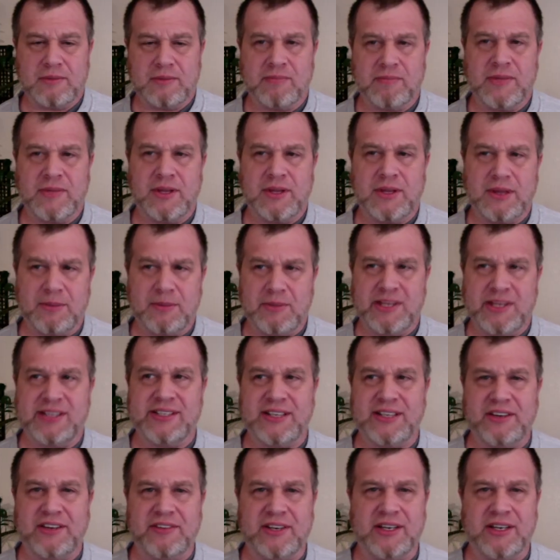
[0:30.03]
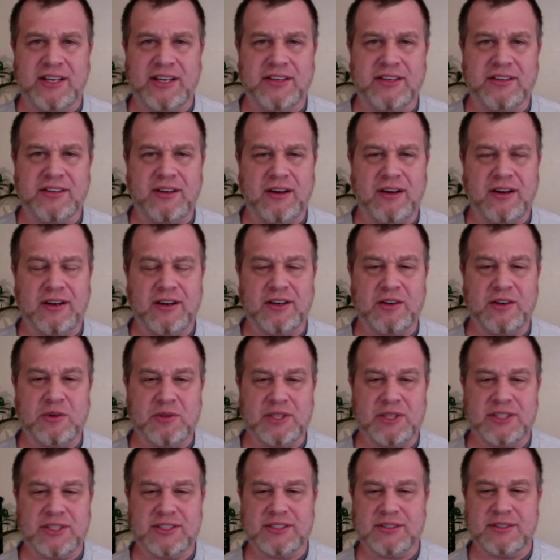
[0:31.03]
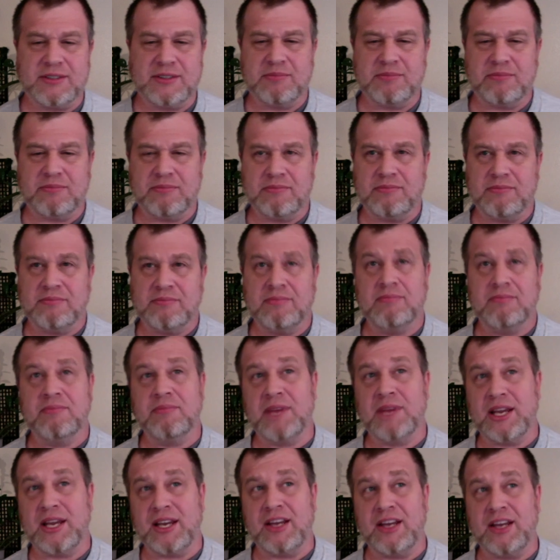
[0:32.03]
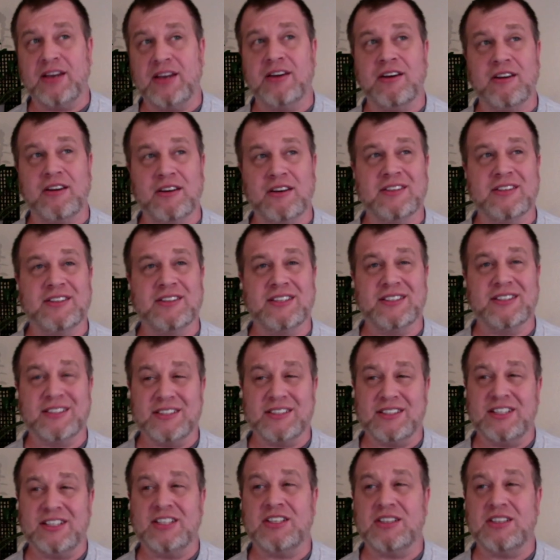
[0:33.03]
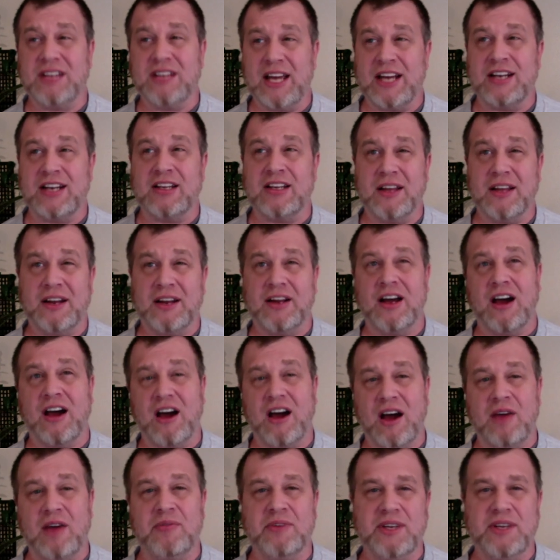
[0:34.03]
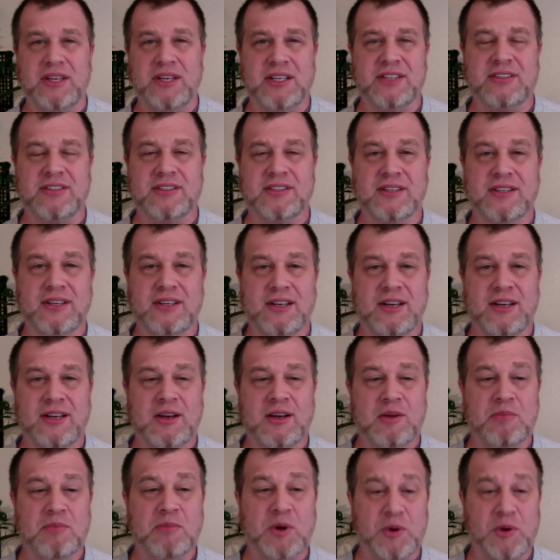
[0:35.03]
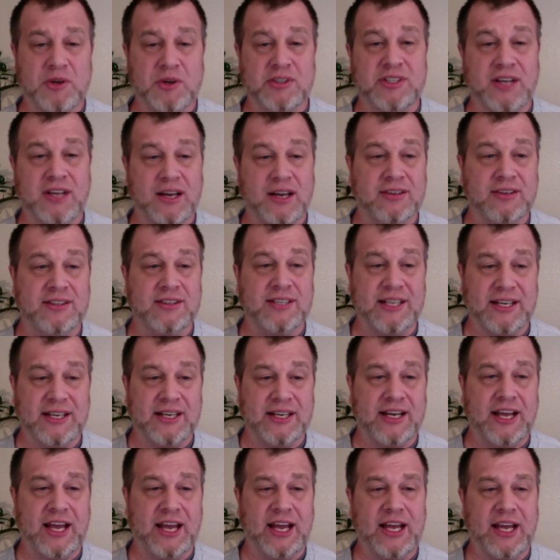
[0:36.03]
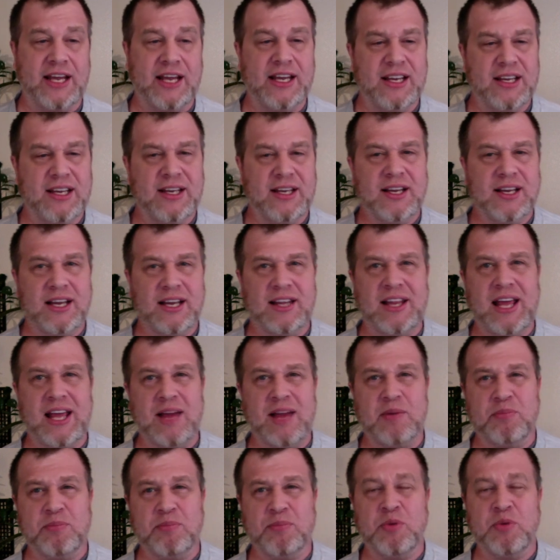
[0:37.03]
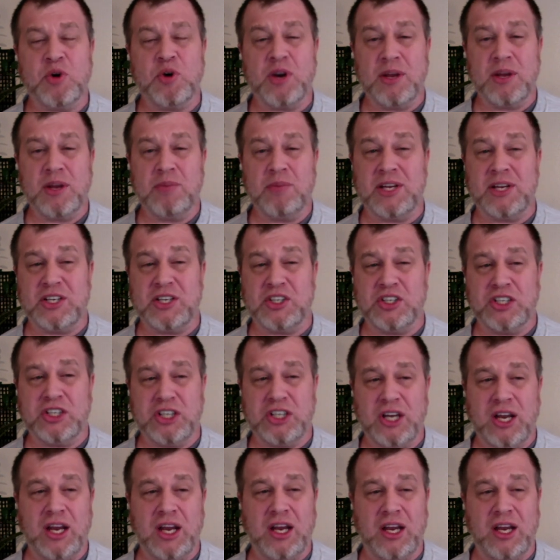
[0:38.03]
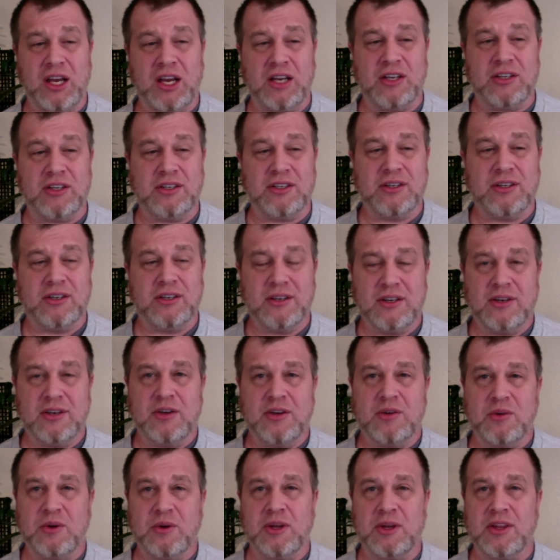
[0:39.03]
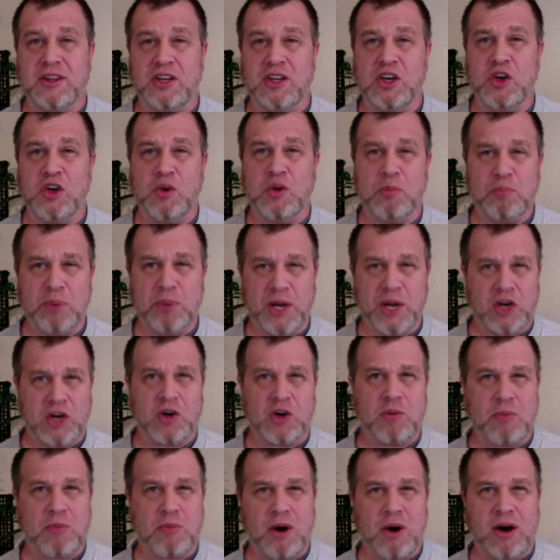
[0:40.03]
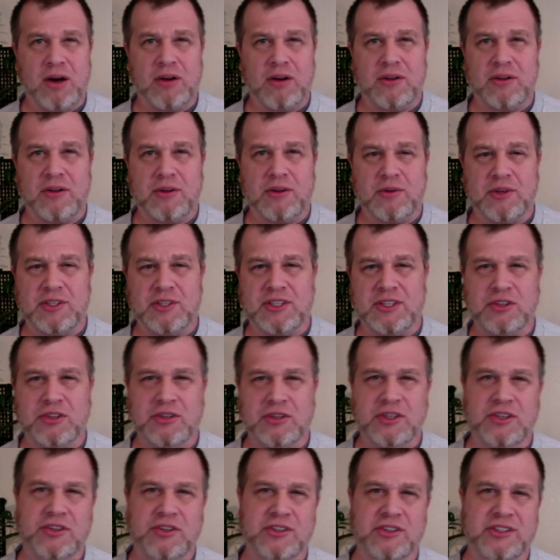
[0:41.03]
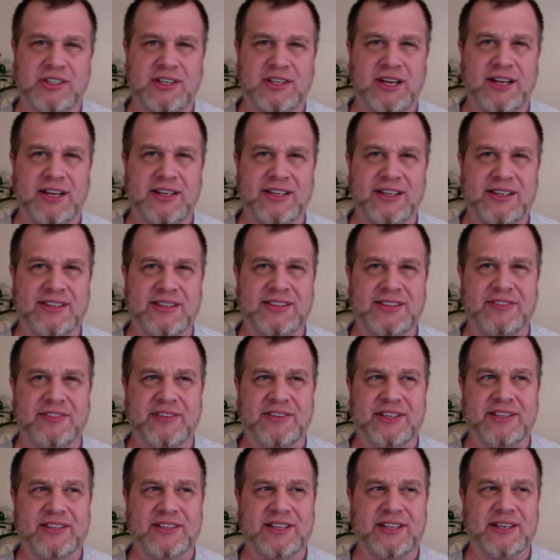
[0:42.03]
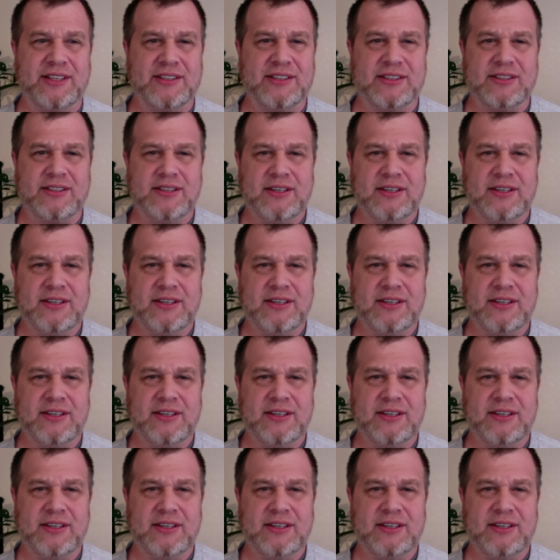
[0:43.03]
In the mid-70s, Honda was making cars that still had a lot of obvious motorcycle DNA. And that pretty much changed with the new bigger model that was introduced in 1976.